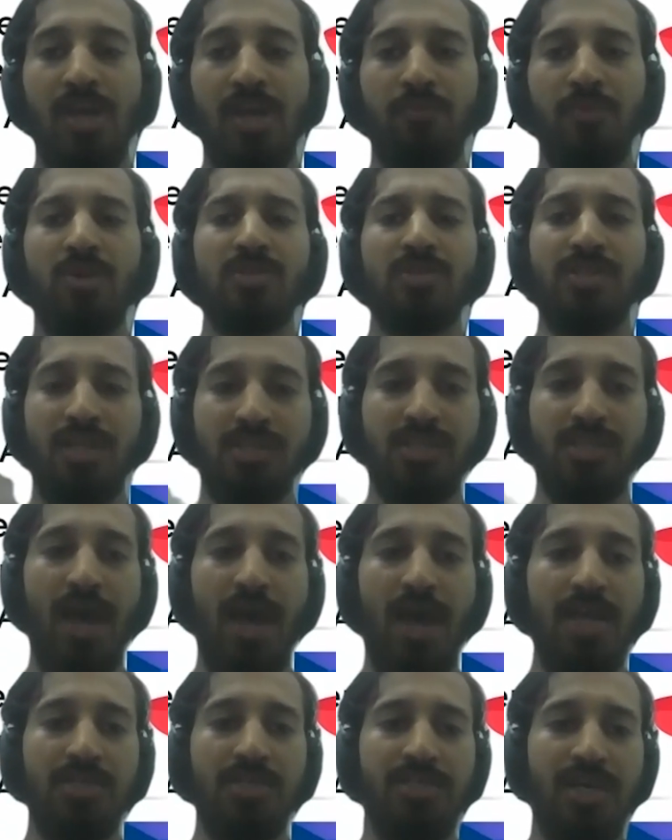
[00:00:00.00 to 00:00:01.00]
because there's a
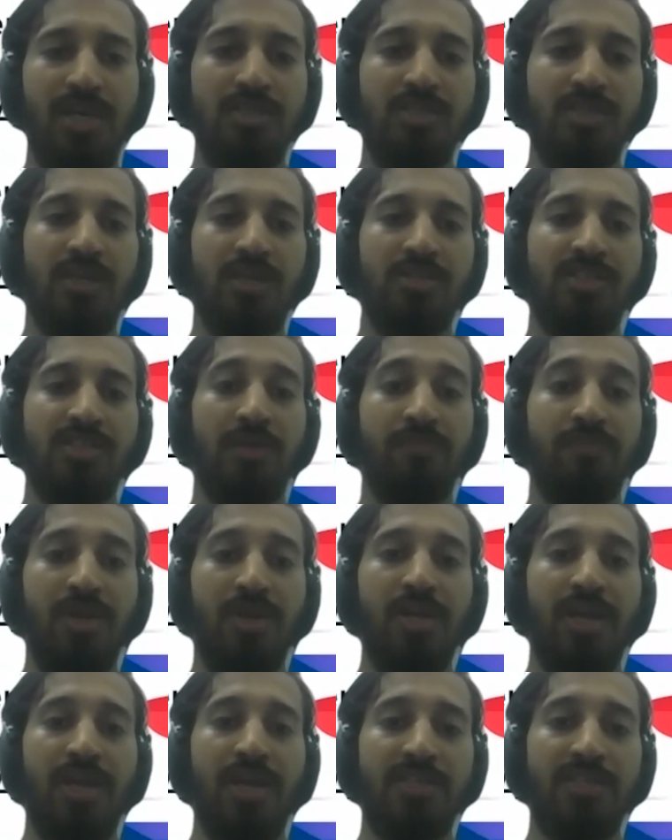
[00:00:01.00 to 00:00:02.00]
high chance that
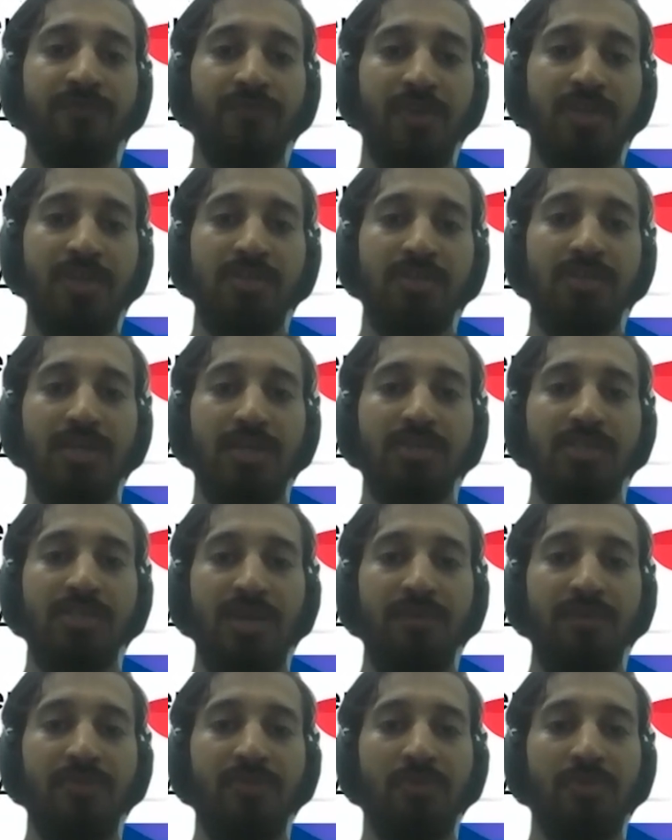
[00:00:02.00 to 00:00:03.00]
somebody has faced that
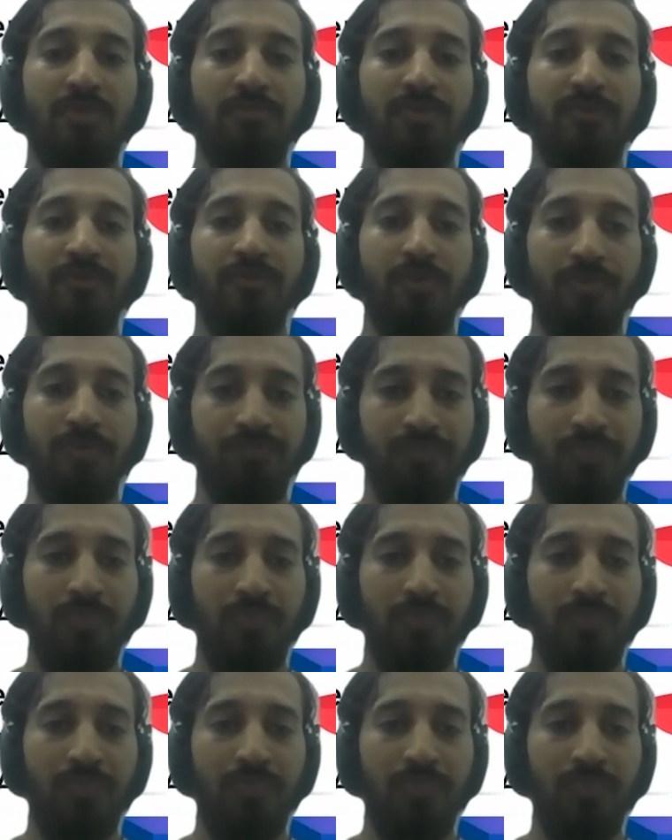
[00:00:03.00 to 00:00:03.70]
same problem before.